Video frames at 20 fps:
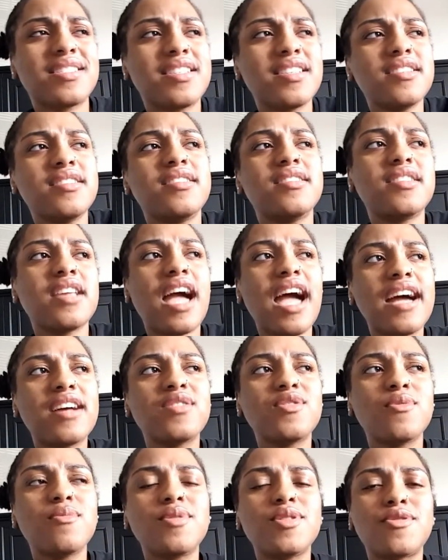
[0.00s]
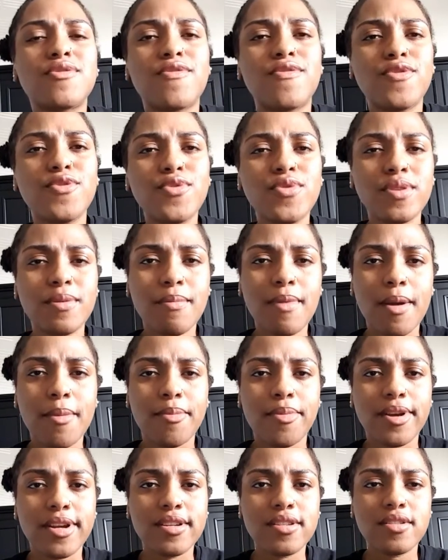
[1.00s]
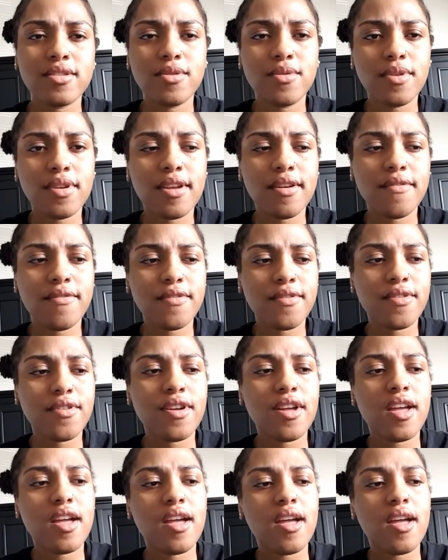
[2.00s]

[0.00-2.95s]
since I had so much fluid in my breast or whatever,